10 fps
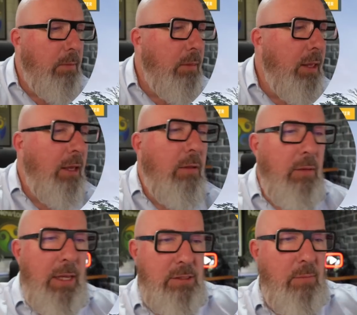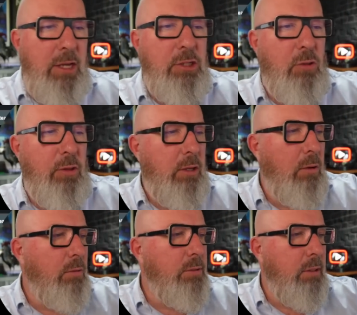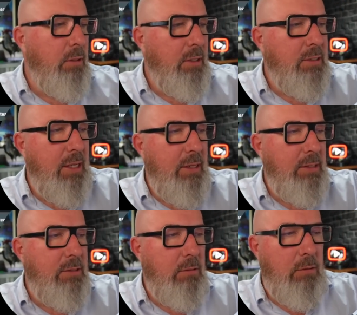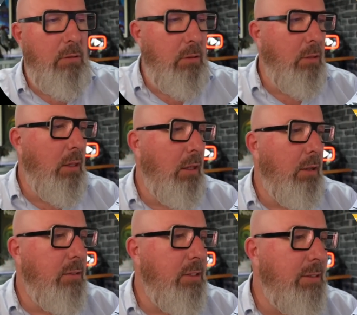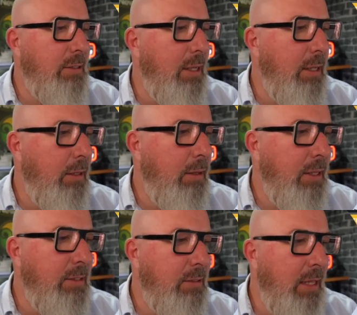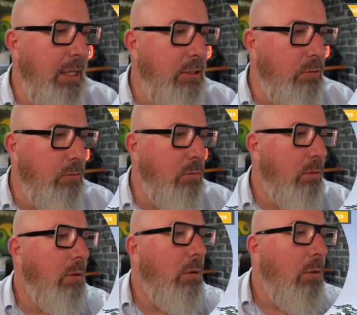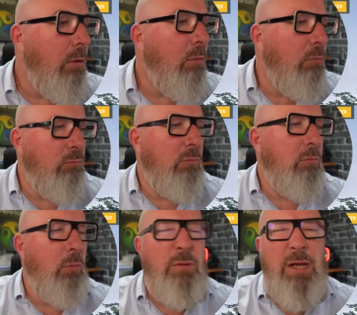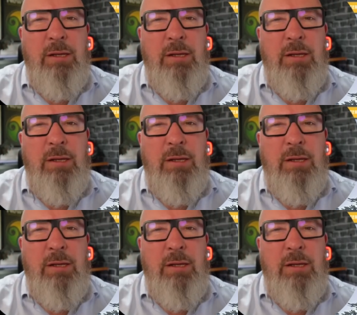there you go. That's the main shot they used. You can see this. You can just see this actual, I wouldn't say